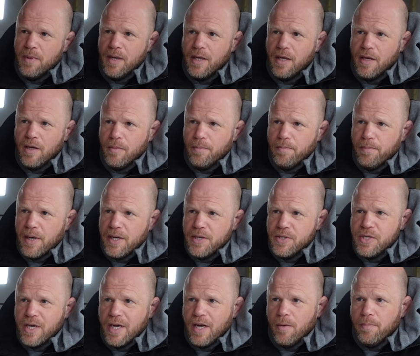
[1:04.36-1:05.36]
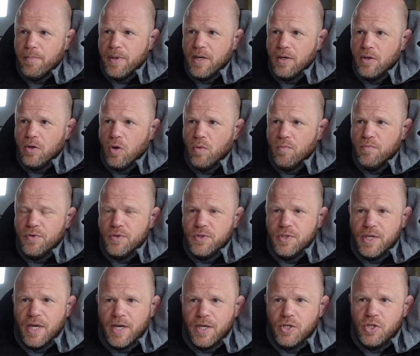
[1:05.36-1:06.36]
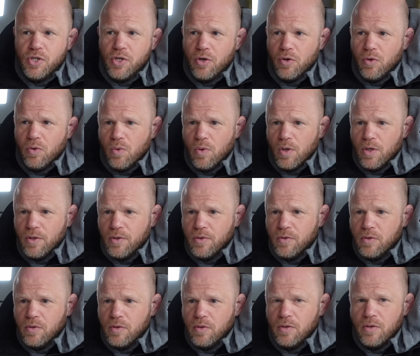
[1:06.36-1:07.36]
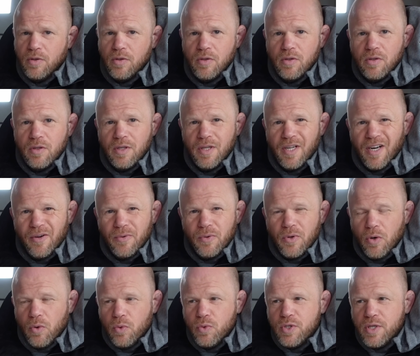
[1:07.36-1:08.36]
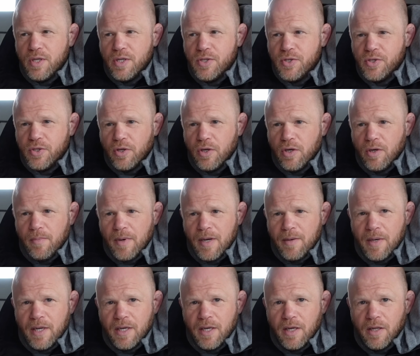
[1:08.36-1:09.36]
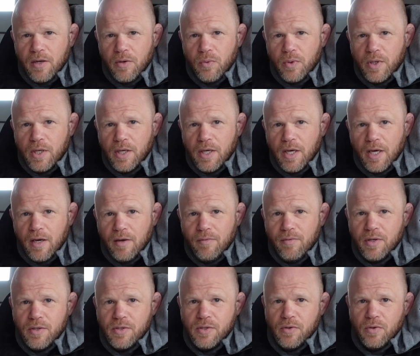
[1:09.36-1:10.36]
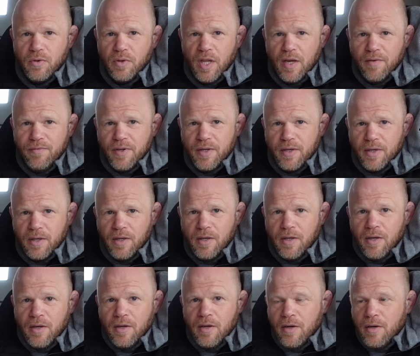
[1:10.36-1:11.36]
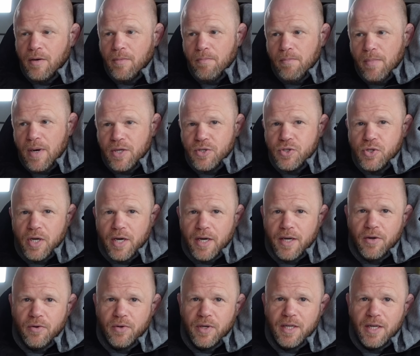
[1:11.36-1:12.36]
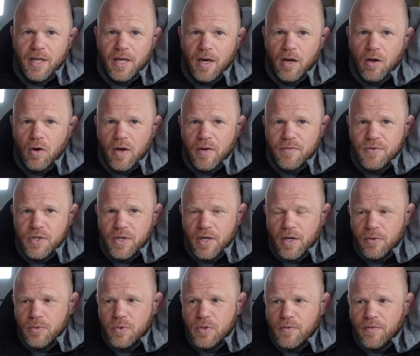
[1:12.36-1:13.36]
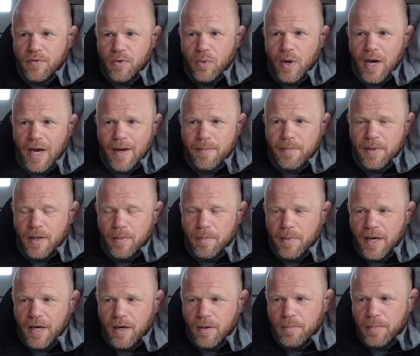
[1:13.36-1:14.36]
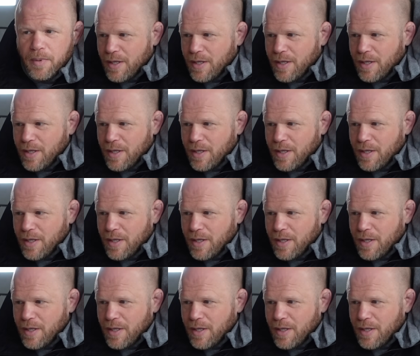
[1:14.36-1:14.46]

they get a buzz out of being confrontational and, you know, causing a stir. Maybe they get a little kick out of it because they've got nothing much going on in their lives, you know, to feel happy about.